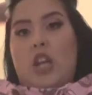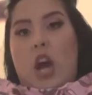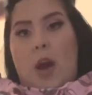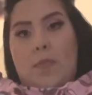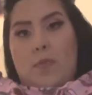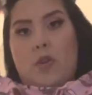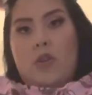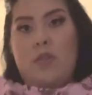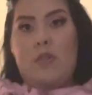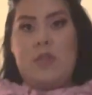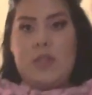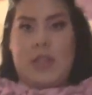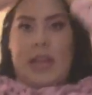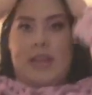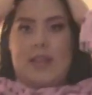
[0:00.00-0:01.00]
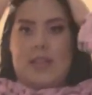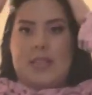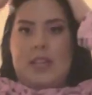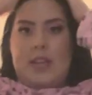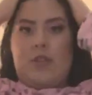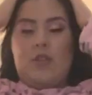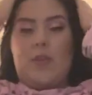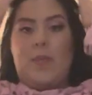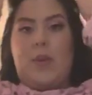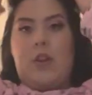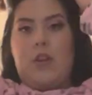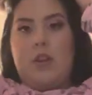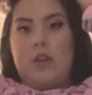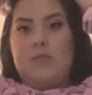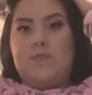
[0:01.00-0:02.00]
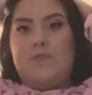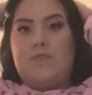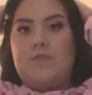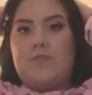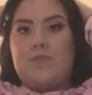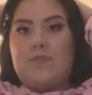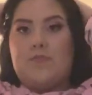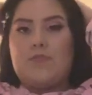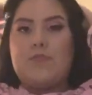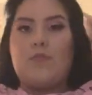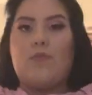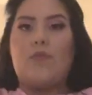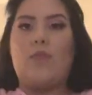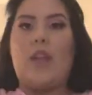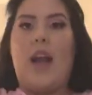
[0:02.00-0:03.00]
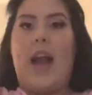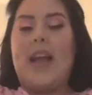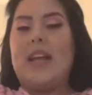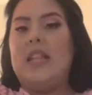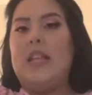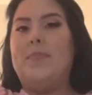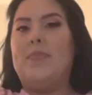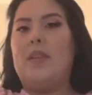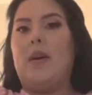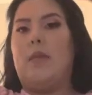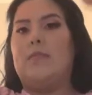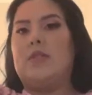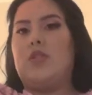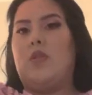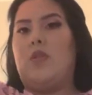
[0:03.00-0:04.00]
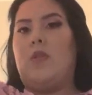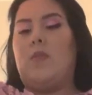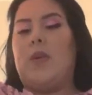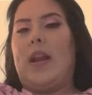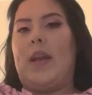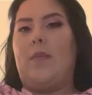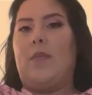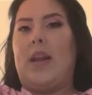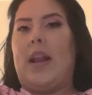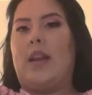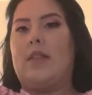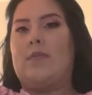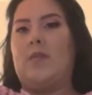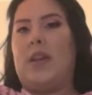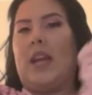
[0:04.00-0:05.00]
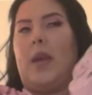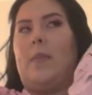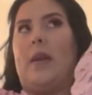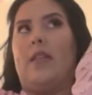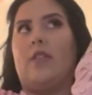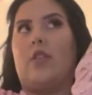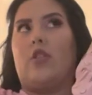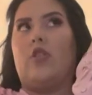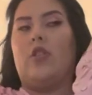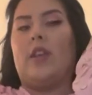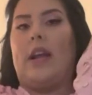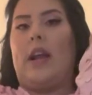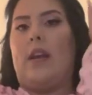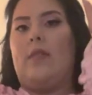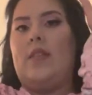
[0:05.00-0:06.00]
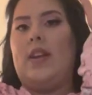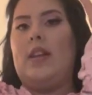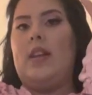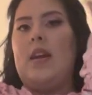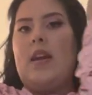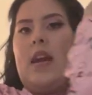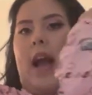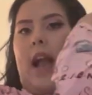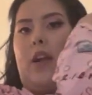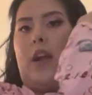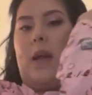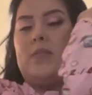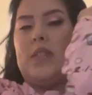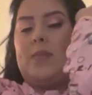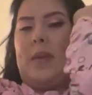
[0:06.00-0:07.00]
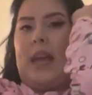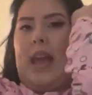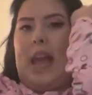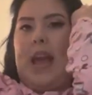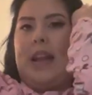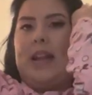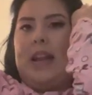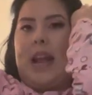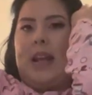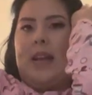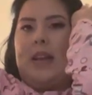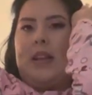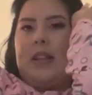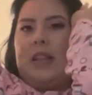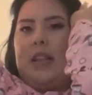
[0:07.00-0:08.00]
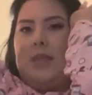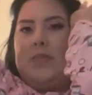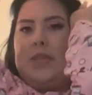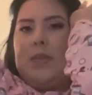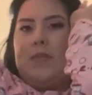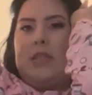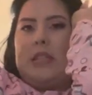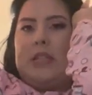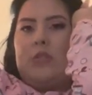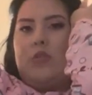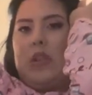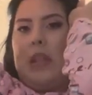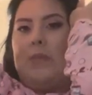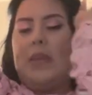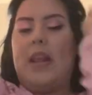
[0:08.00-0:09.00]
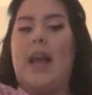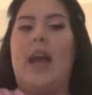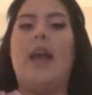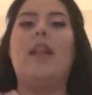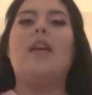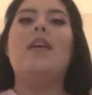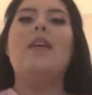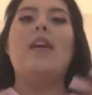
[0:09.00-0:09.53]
top curls, like this layer up here, I clipped them. So, when I came out of the curling iron, I grabbed it in my hand and I clipped it with this little clip that I had.